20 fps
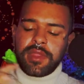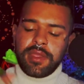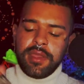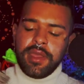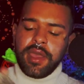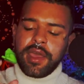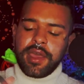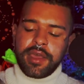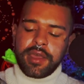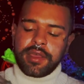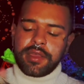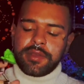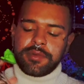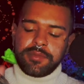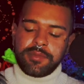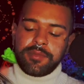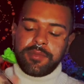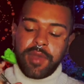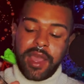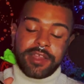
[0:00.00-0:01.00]
uh,
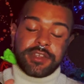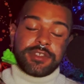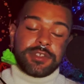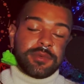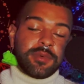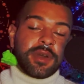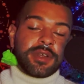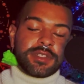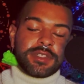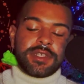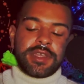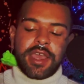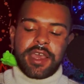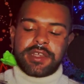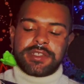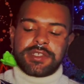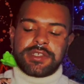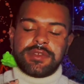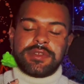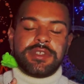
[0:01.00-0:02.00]
I do want to
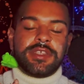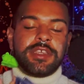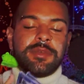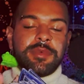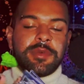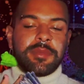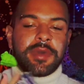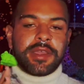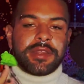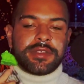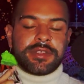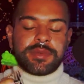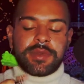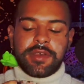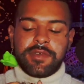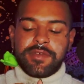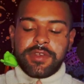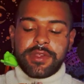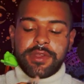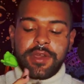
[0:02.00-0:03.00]
ask you to keep in mind as
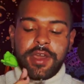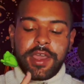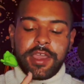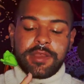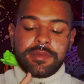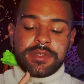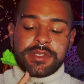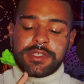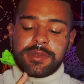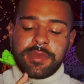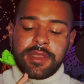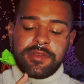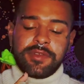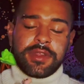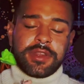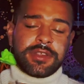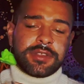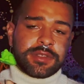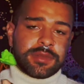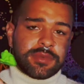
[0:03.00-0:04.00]
well, Virgo. I am just a man
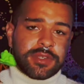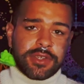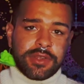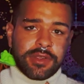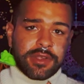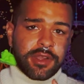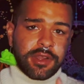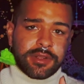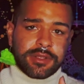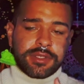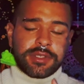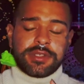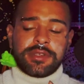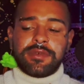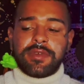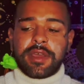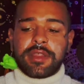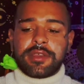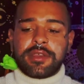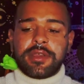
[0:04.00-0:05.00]
reading some tarot cards to
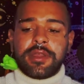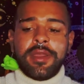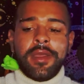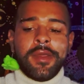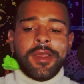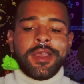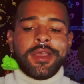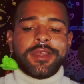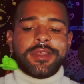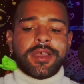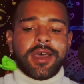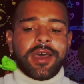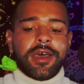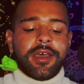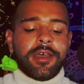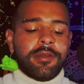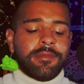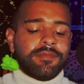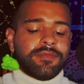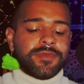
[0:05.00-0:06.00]
you, rather.
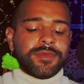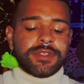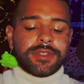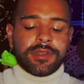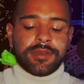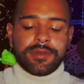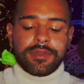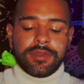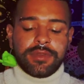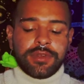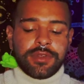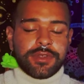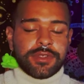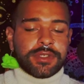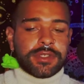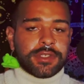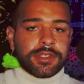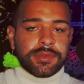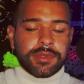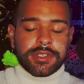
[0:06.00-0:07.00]
Um, so you know your
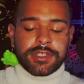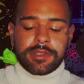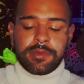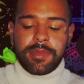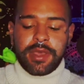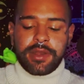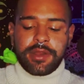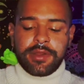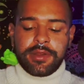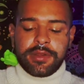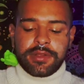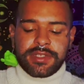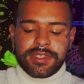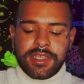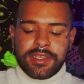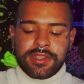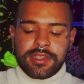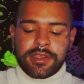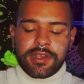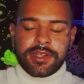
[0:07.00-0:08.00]
situation better.
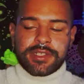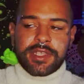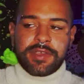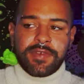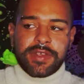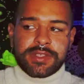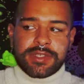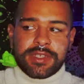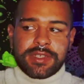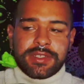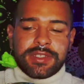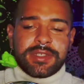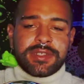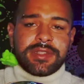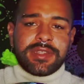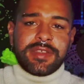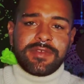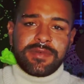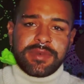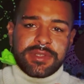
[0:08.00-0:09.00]
Take the cards that resonate,
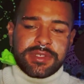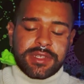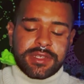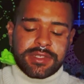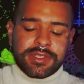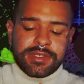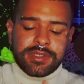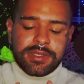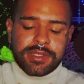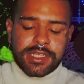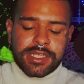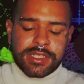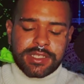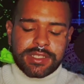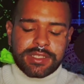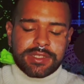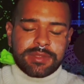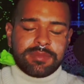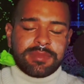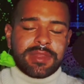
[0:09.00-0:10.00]
leave what doesn't,
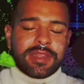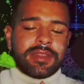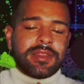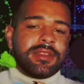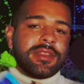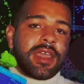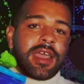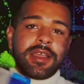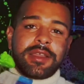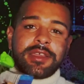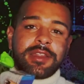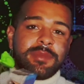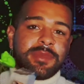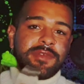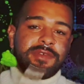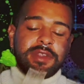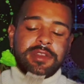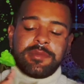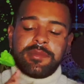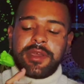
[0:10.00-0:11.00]
because I'm not going to be
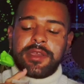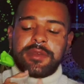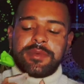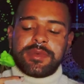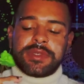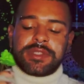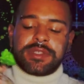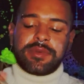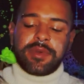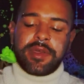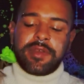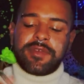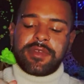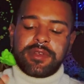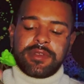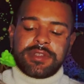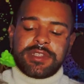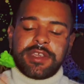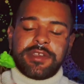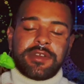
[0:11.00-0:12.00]
offended by it
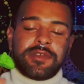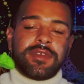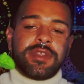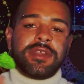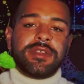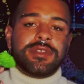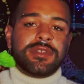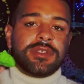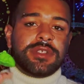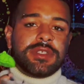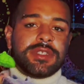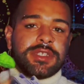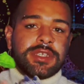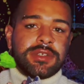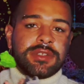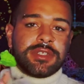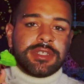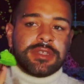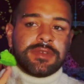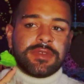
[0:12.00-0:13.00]
whatsoever. Tarot readings are just
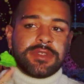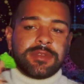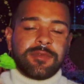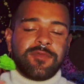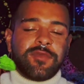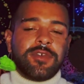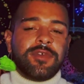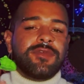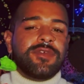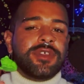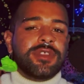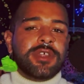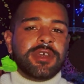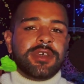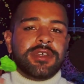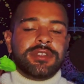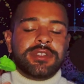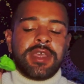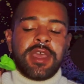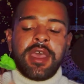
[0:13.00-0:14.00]
here to give you some food for
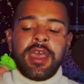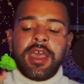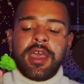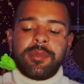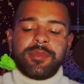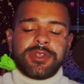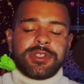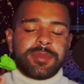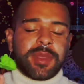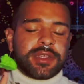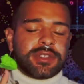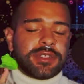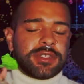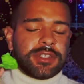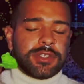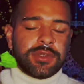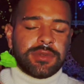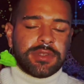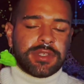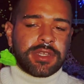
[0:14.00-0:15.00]
thought, perspective
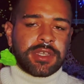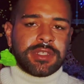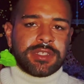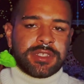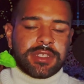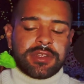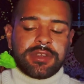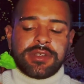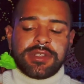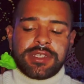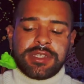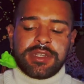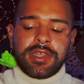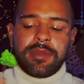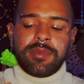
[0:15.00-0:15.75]
to consider today,